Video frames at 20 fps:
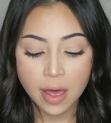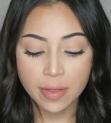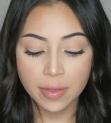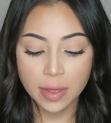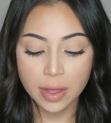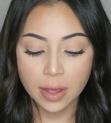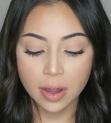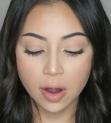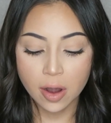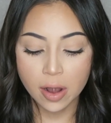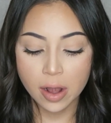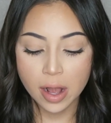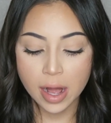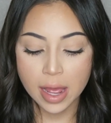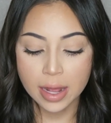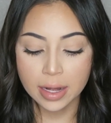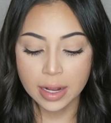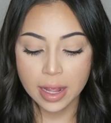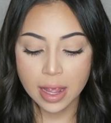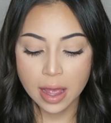that are
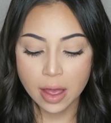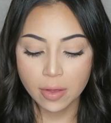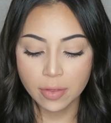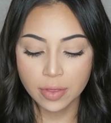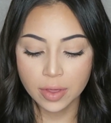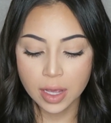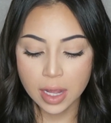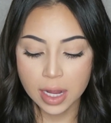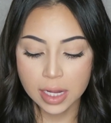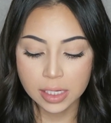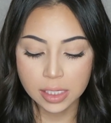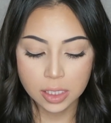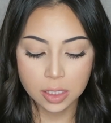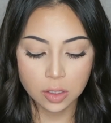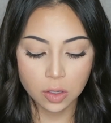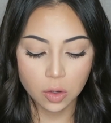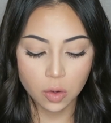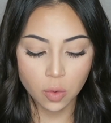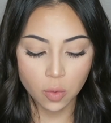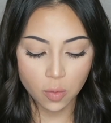at a healthy
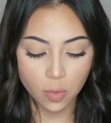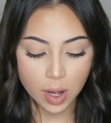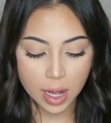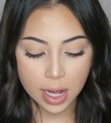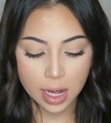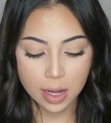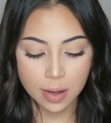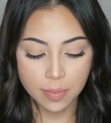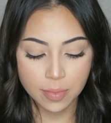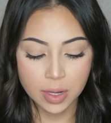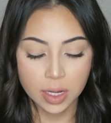ideal weight